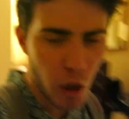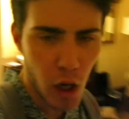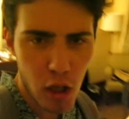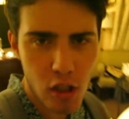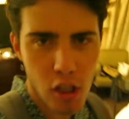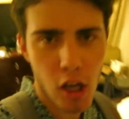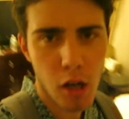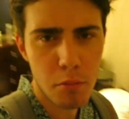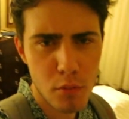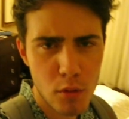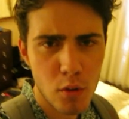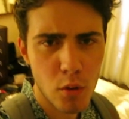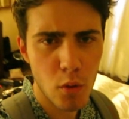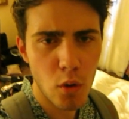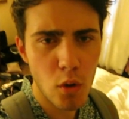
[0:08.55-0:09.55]
welcome
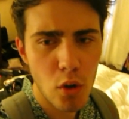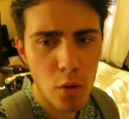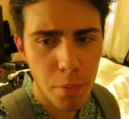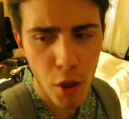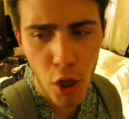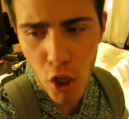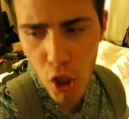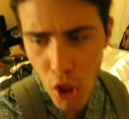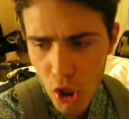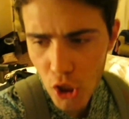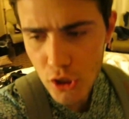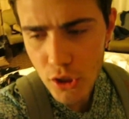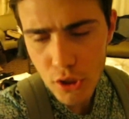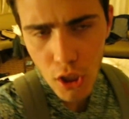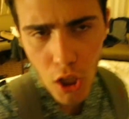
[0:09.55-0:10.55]
to
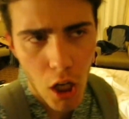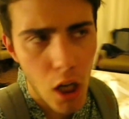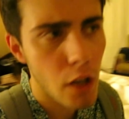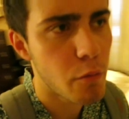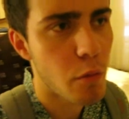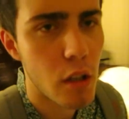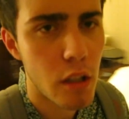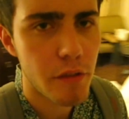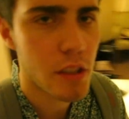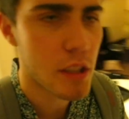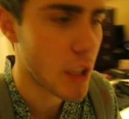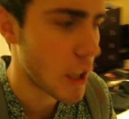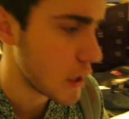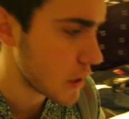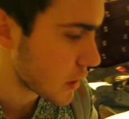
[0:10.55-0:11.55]
Playlist Live, one of the
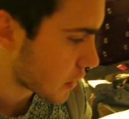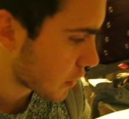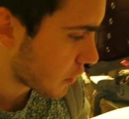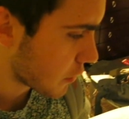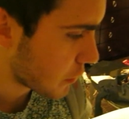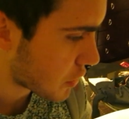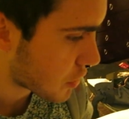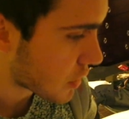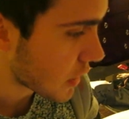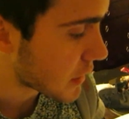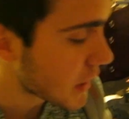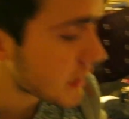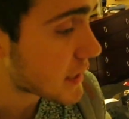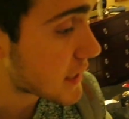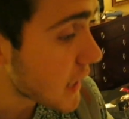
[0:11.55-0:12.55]
days, I don't know which day,
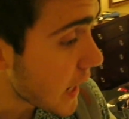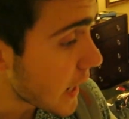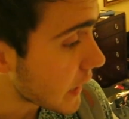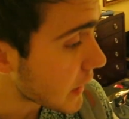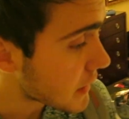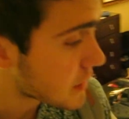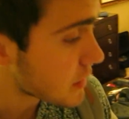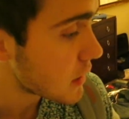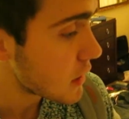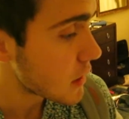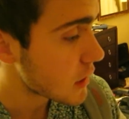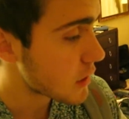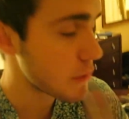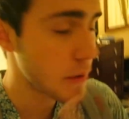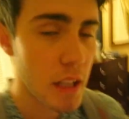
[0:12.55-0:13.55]
day six!
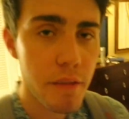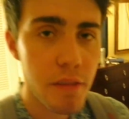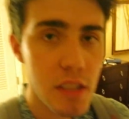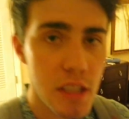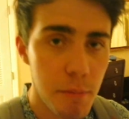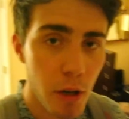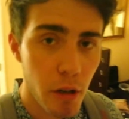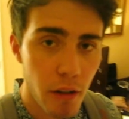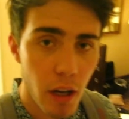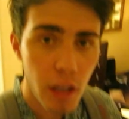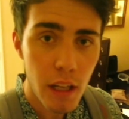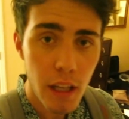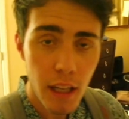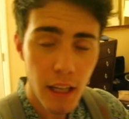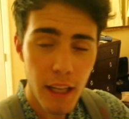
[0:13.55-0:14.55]
Because we're leaving
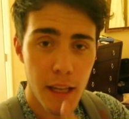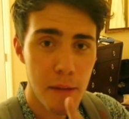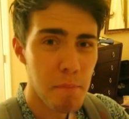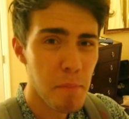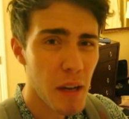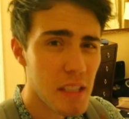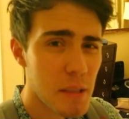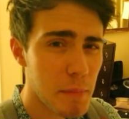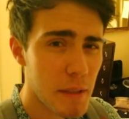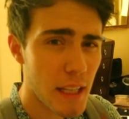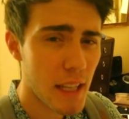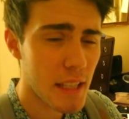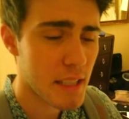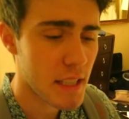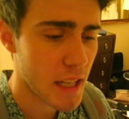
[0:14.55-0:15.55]
tomorrow. Must be
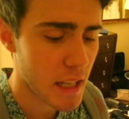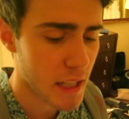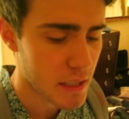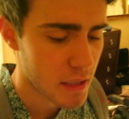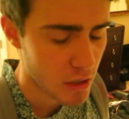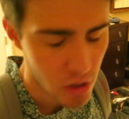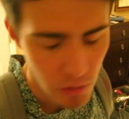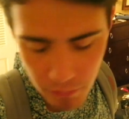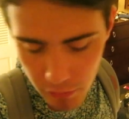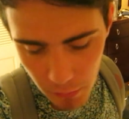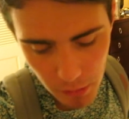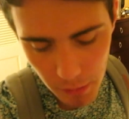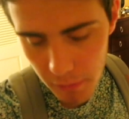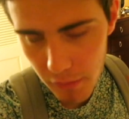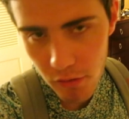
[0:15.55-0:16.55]
day six, I could
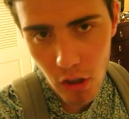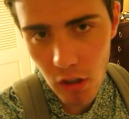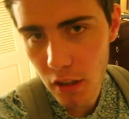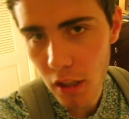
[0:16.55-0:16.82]
probably be wrong